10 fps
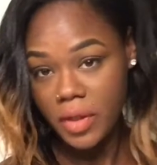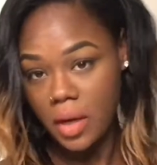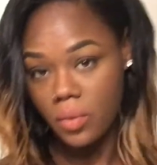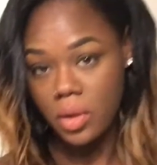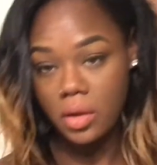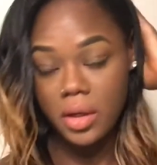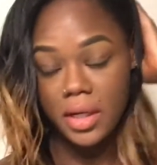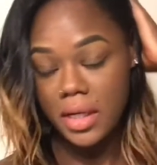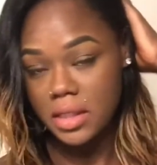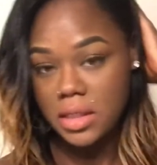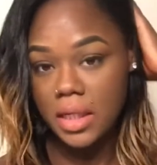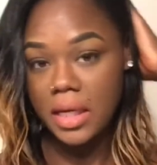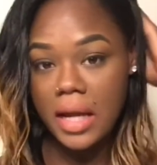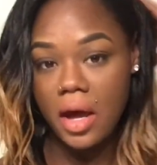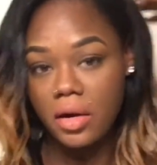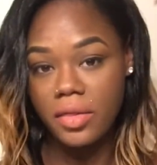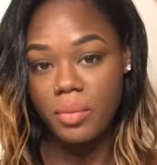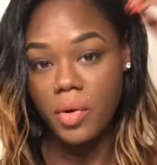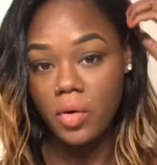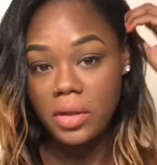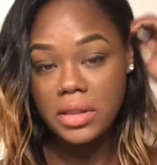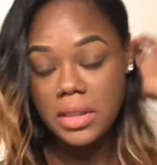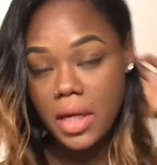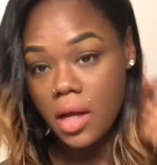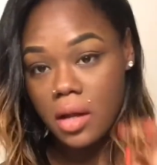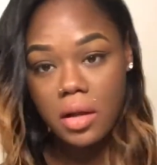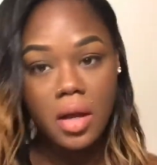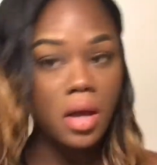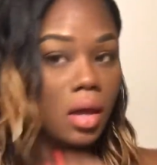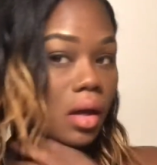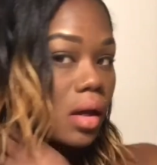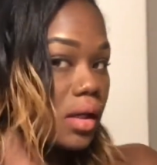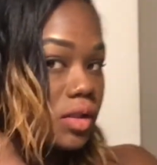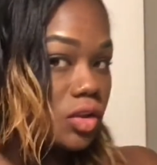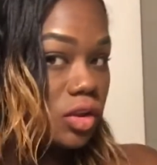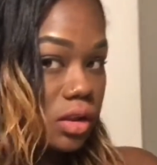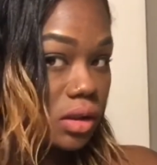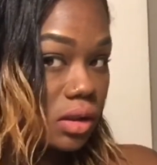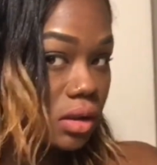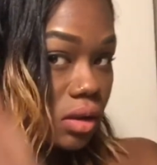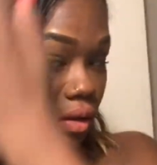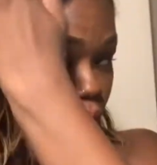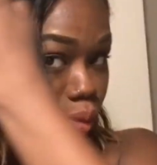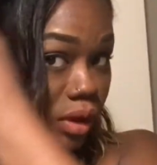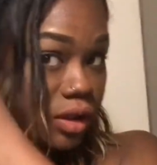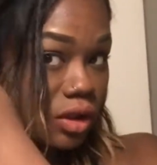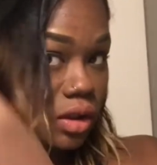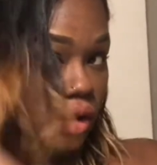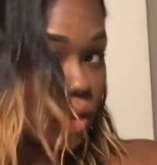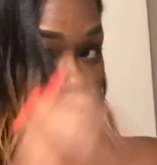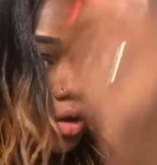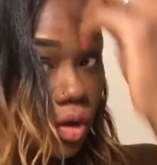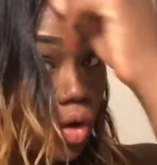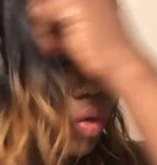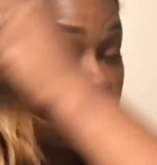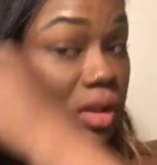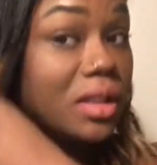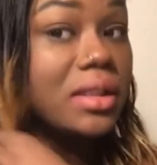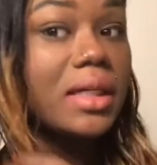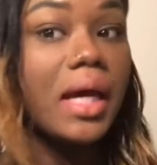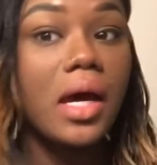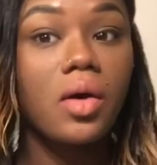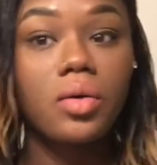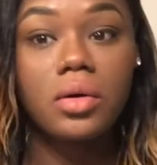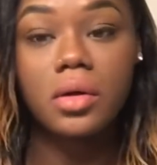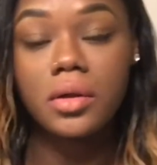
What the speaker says: I went on and took it out of the ponytail and just brushed it or combed it down.